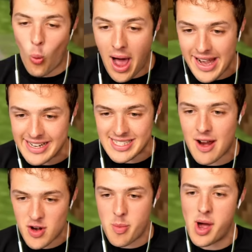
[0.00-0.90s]
Why does
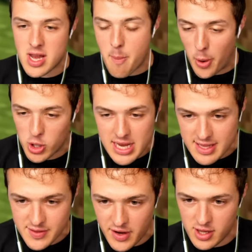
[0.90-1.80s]
everybody bully
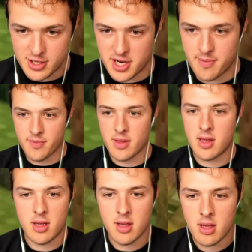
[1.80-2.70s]
this villager?
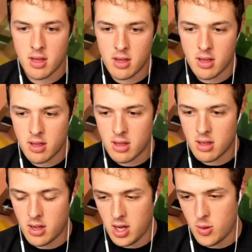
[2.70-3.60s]

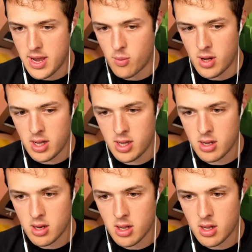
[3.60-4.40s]
Oh, wait, what?